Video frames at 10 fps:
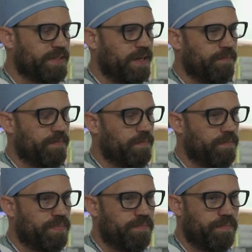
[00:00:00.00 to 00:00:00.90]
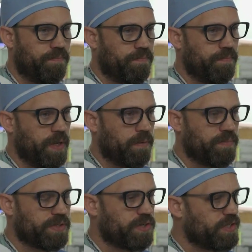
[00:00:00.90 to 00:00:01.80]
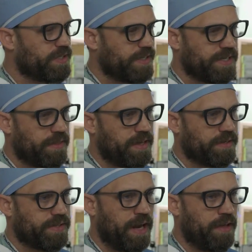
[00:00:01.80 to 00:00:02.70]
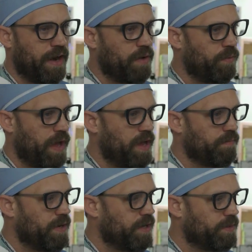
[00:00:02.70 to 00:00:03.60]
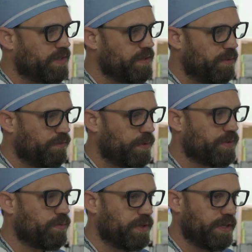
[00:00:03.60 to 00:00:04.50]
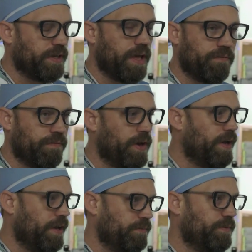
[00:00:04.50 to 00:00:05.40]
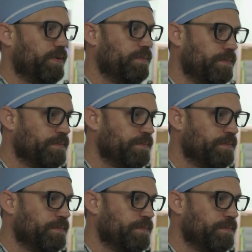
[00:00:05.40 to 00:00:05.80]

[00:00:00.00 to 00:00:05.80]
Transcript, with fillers: into you know, positions to see things that, that I w- hadn't been able to see before is really very helpful.